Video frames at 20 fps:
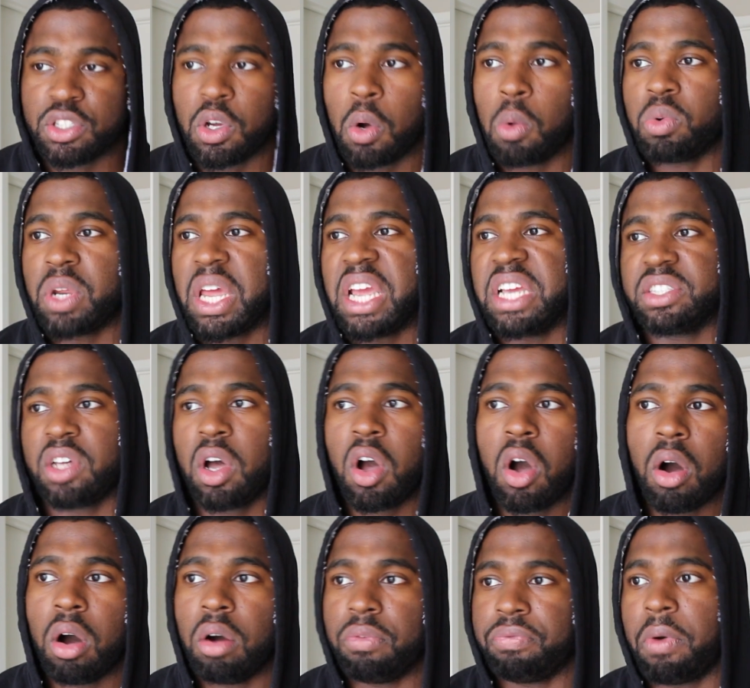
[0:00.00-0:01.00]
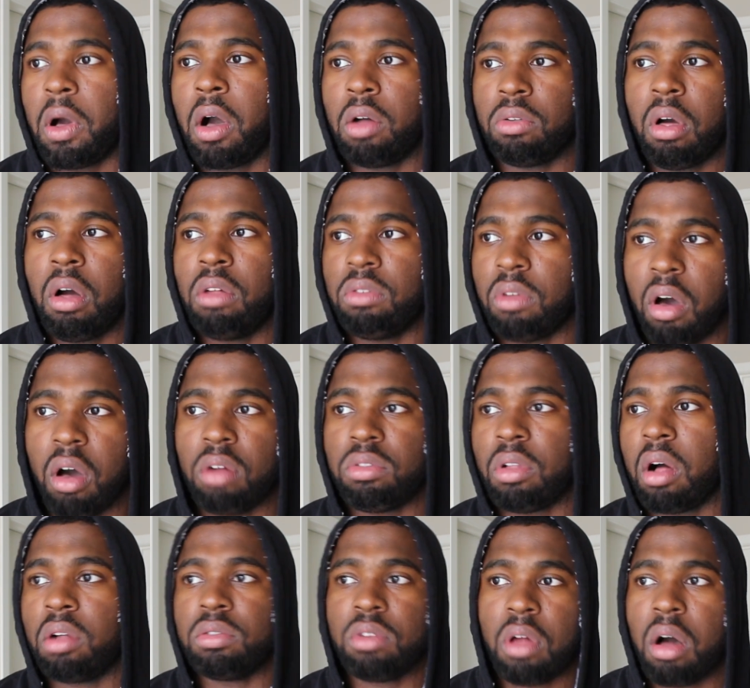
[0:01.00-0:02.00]
no days off, blah, blah, blah,
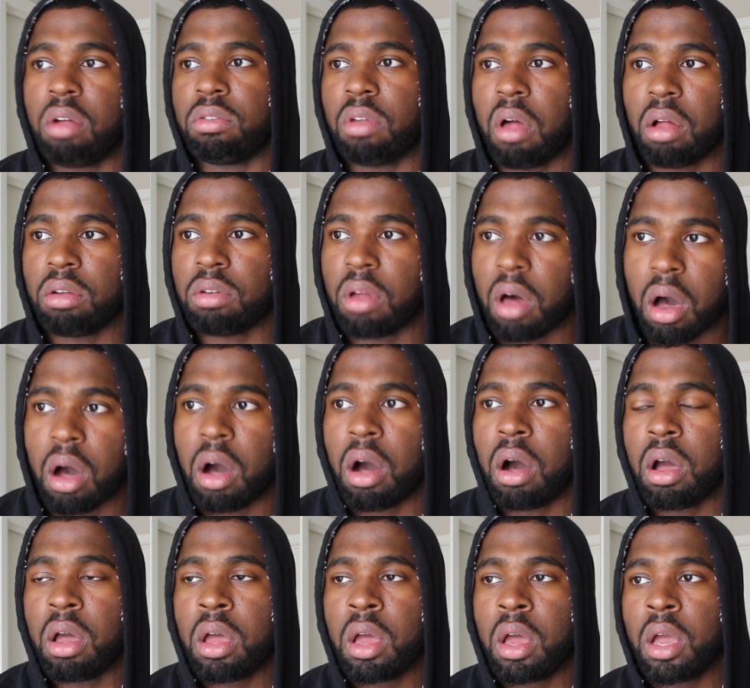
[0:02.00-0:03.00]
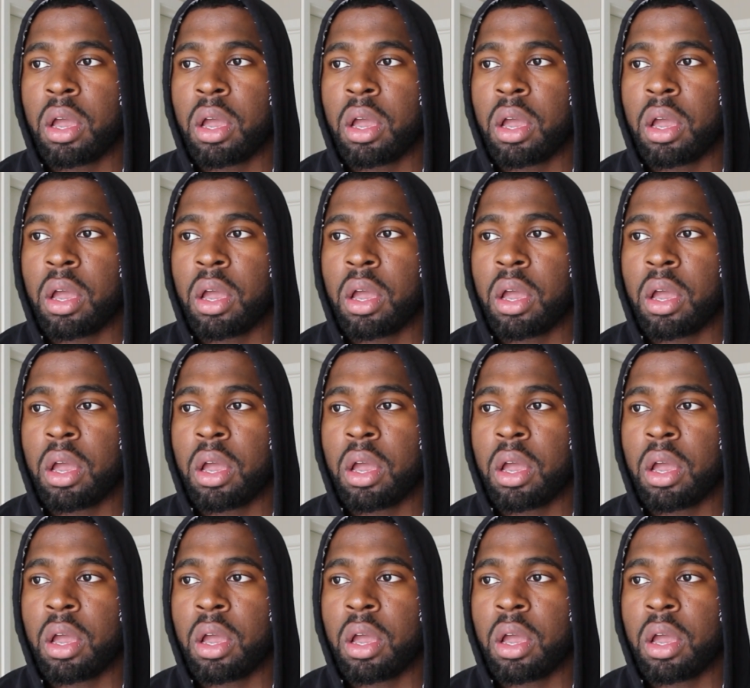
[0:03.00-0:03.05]
blah, blah, blah, blah.